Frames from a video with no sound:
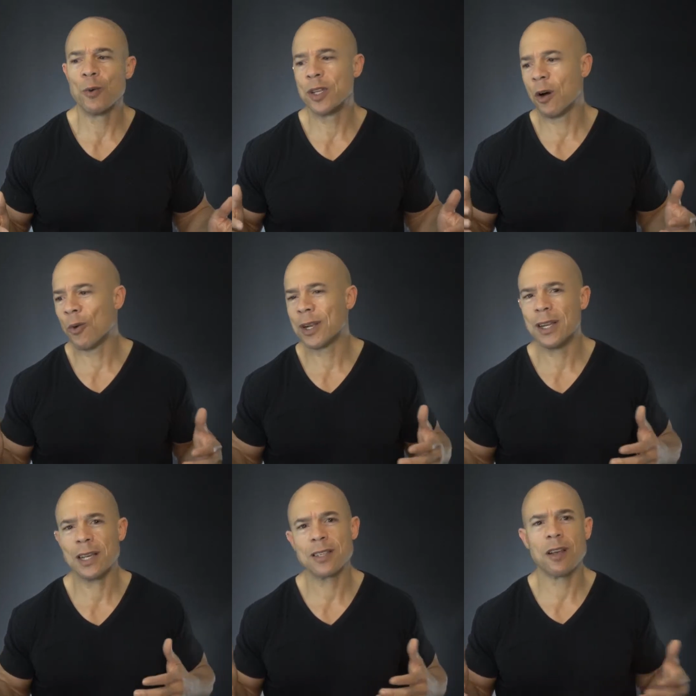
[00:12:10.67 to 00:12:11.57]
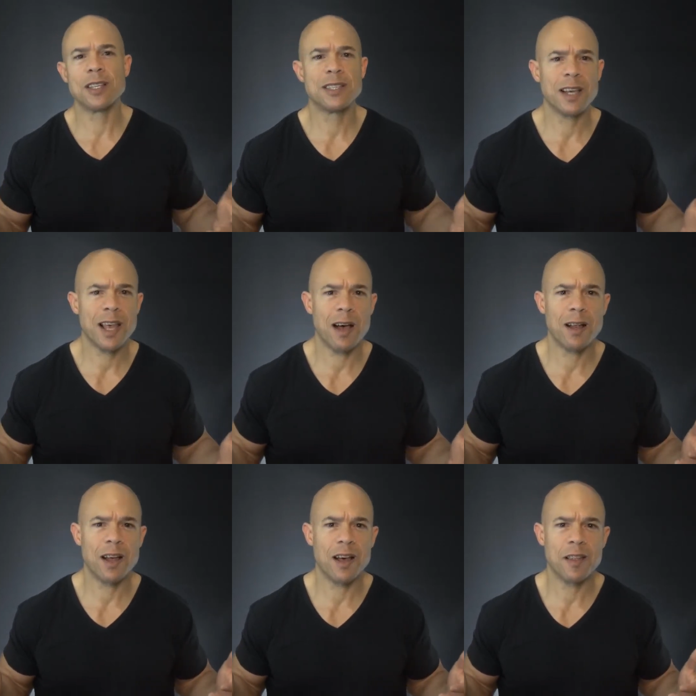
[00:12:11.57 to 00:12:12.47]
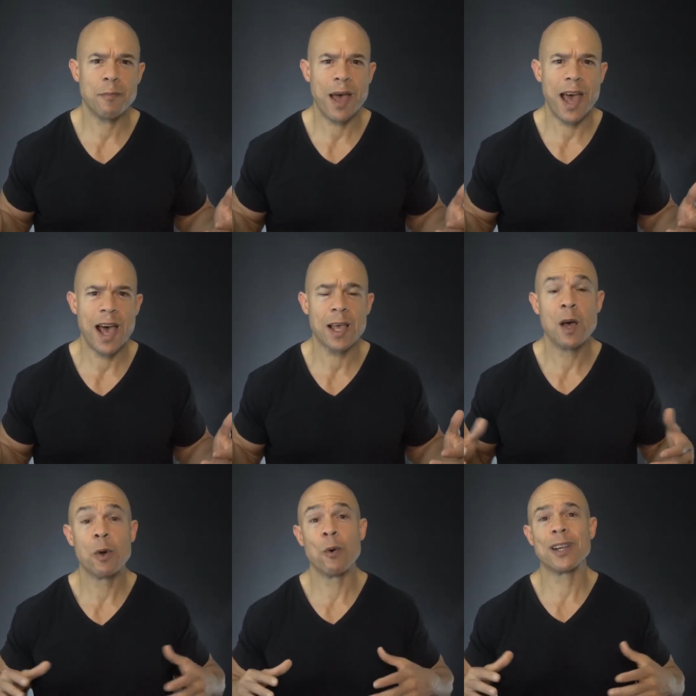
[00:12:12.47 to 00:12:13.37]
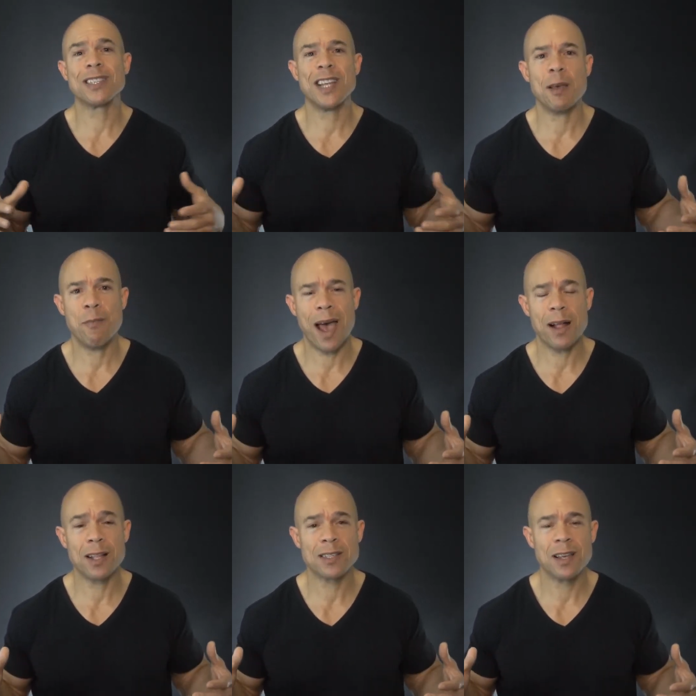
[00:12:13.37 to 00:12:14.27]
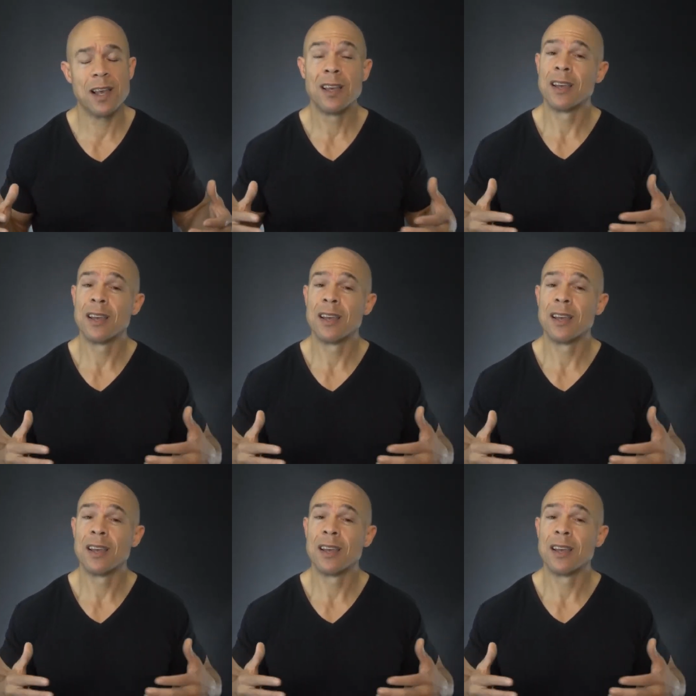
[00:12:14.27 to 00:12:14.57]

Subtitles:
We don't want to necessarily stick out of the pack. We want to stay balanced.